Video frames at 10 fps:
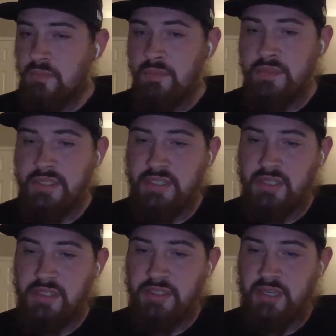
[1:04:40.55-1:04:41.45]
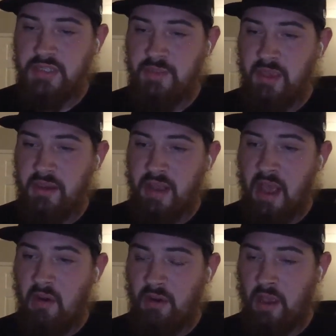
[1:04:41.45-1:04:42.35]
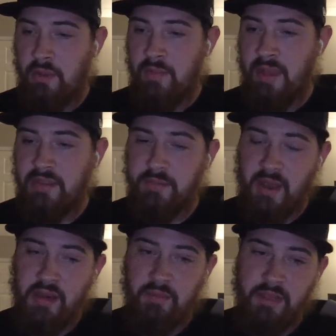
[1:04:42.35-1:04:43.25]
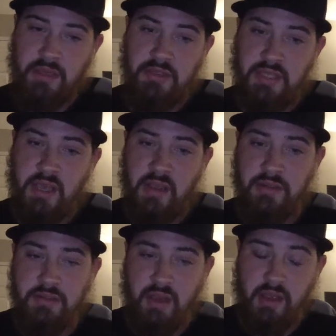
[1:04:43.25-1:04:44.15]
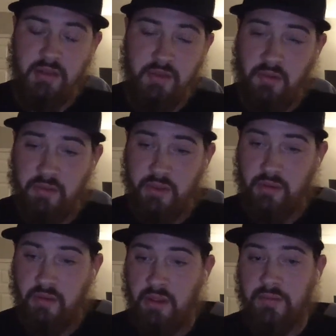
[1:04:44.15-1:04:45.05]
decisions that he's making now are coming back to bite him, like you're saying. So I totally agree.